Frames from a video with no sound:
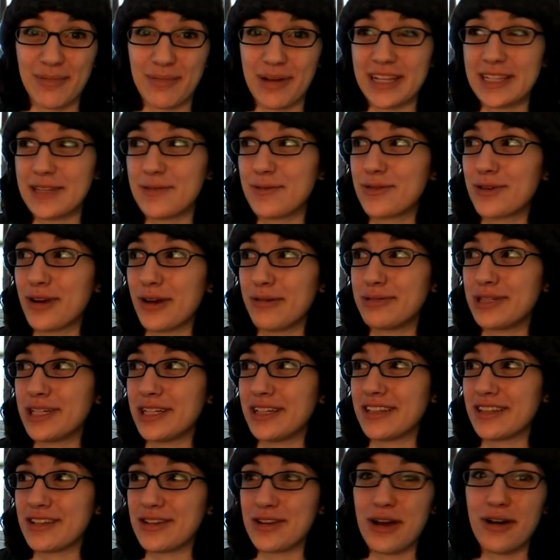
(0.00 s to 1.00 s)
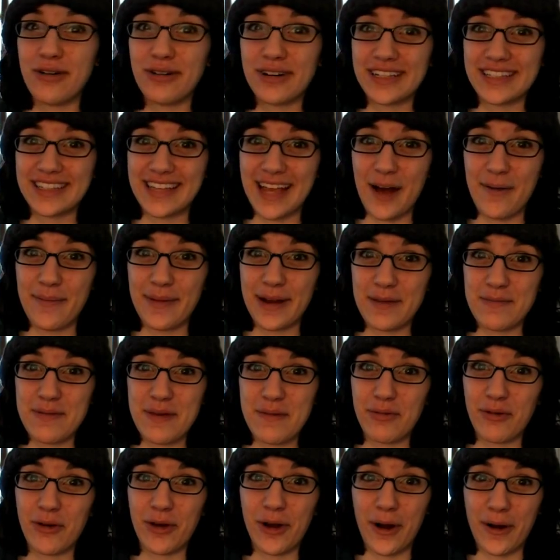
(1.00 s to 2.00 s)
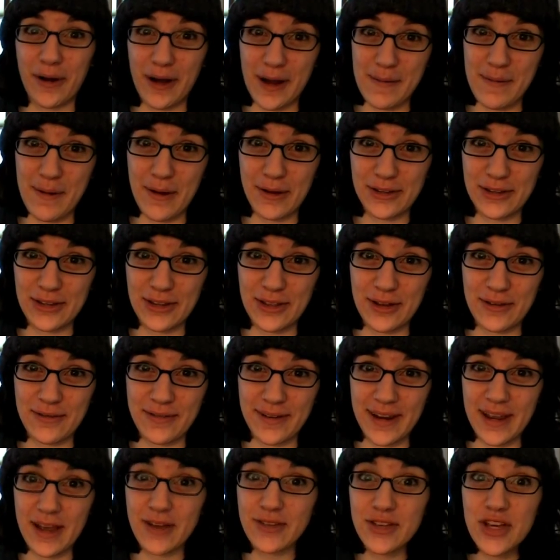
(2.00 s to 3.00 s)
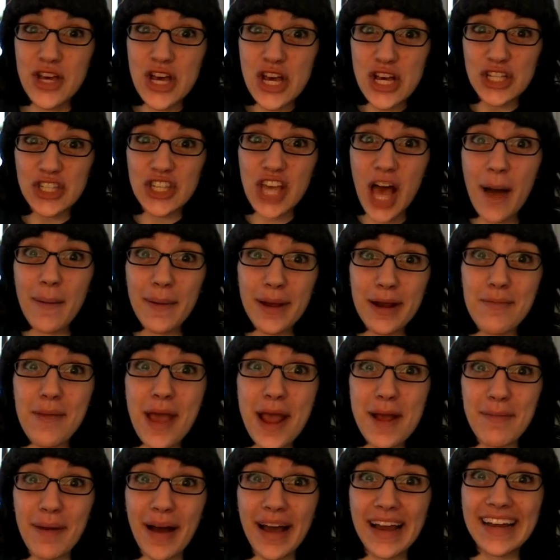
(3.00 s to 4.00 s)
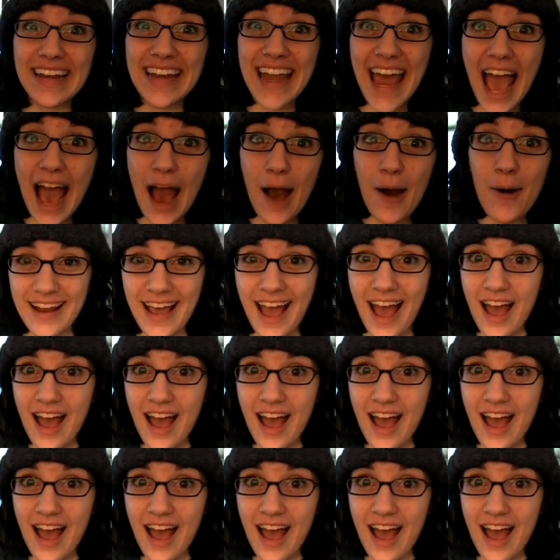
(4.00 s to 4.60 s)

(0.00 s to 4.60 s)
my subscriptions and noticed how many people had already posted their videos, so I'm gonna make mine now.